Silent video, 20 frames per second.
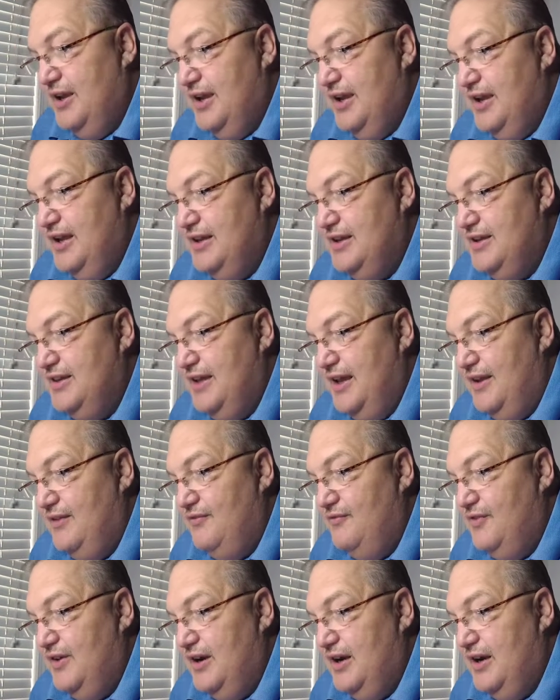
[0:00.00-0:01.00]
into that
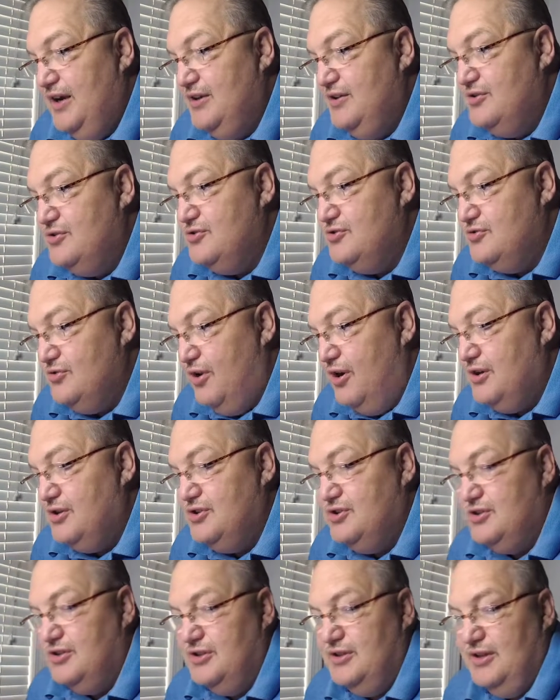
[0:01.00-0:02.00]
very
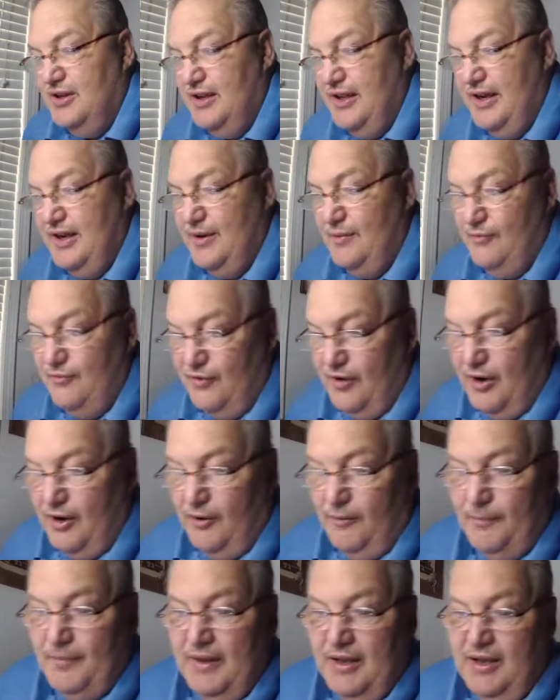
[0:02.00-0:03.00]
destruction, let him
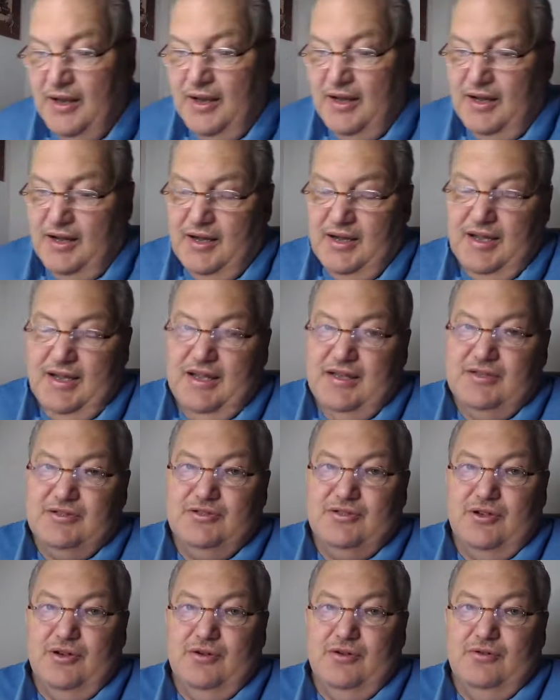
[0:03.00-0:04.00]
fall. Uh, and
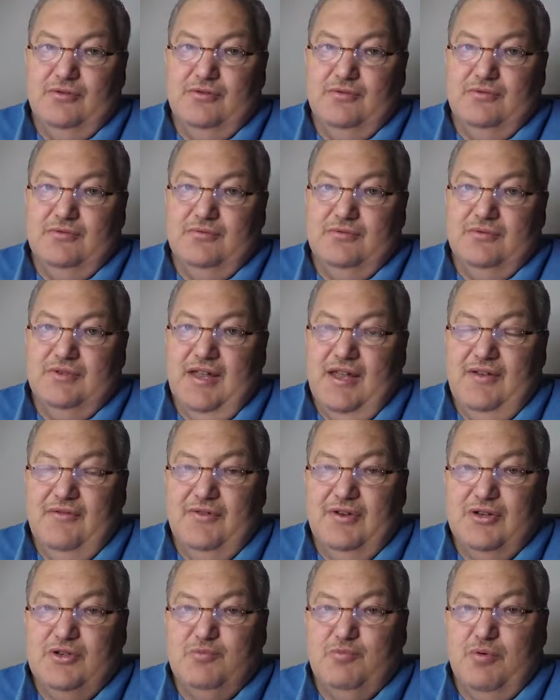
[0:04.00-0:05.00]
so
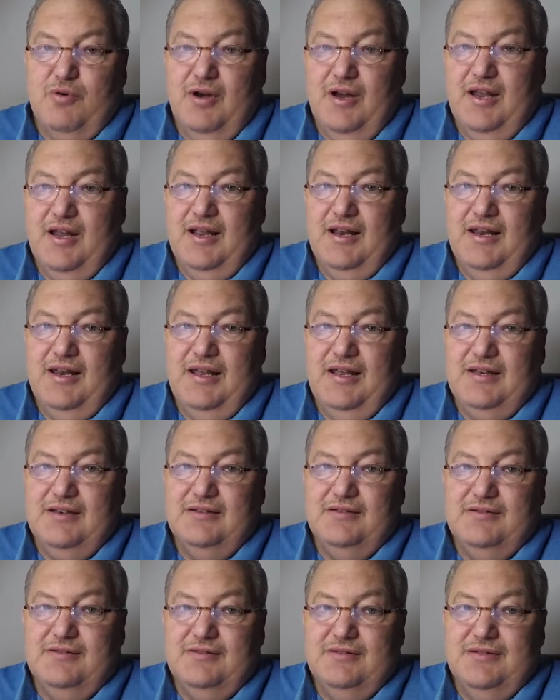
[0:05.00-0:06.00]
David is praying, let
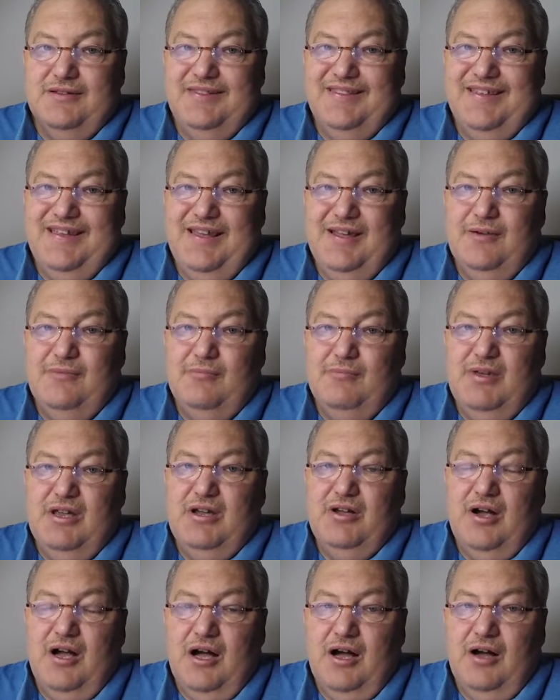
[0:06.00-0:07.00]
them be
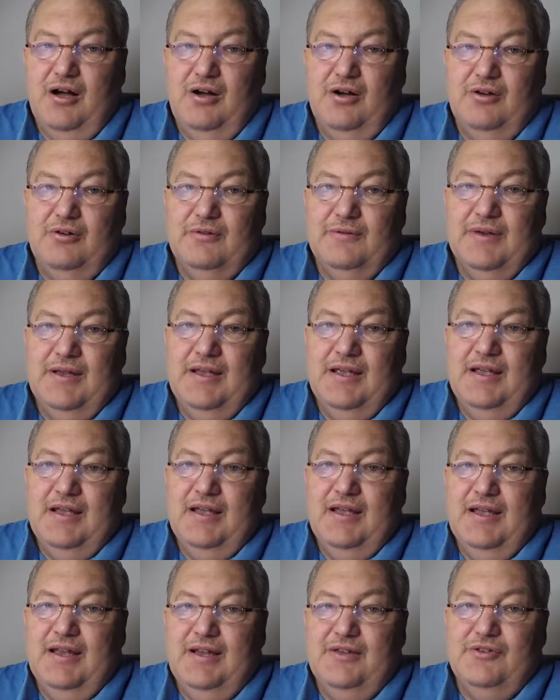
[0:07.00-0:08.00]
caught
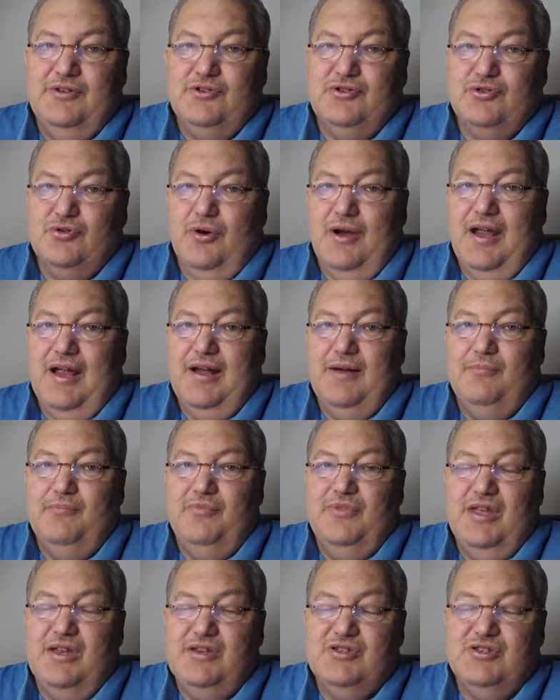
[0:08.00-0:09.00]
in the trap
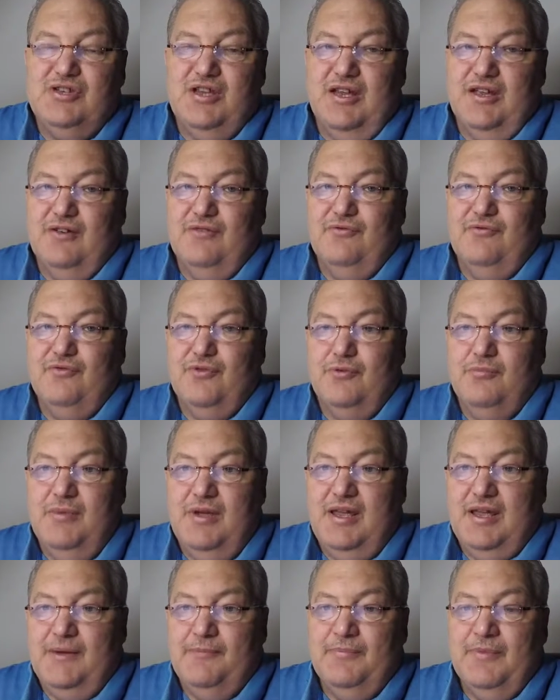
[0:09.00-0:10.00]
they set for
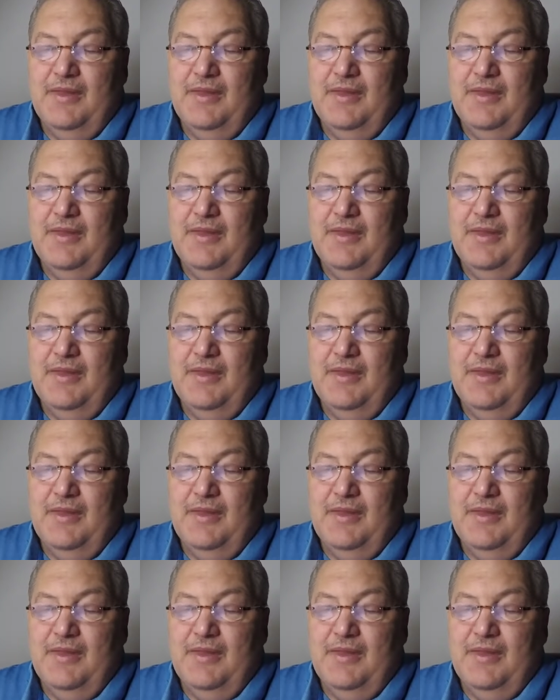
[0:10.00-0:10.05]
me.